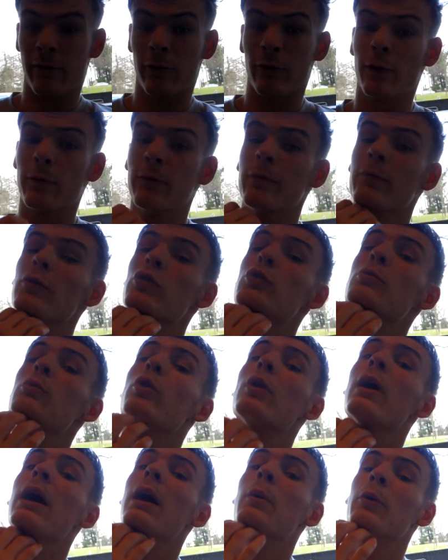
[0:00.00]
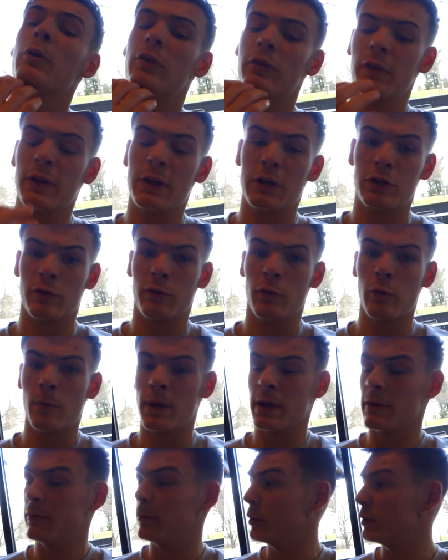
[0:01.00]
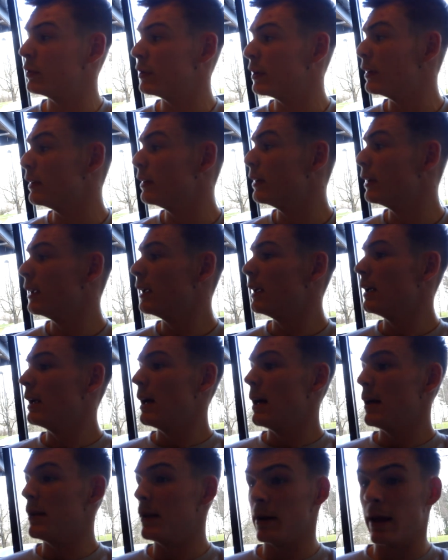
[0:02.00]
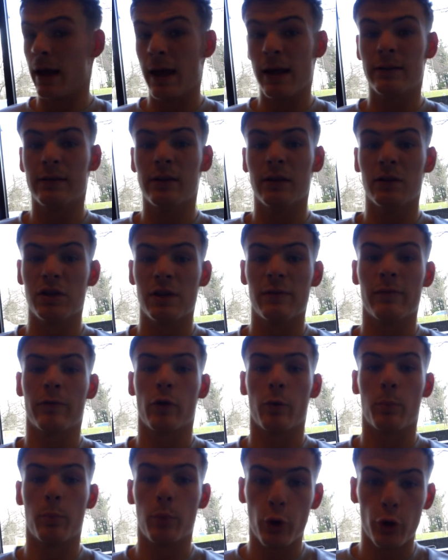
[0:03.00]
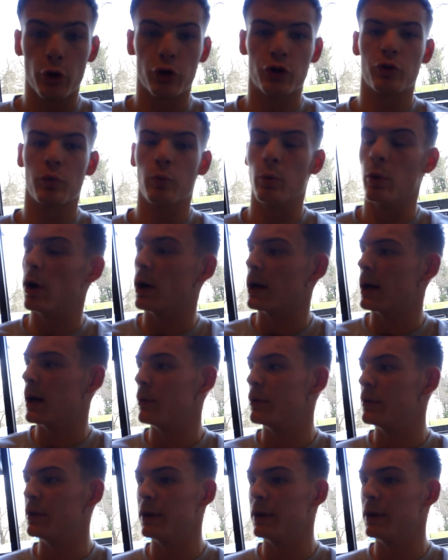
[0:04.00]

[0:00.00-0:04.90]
for a few more hours, finish off all my invoicing, then I head to the gym for a push workout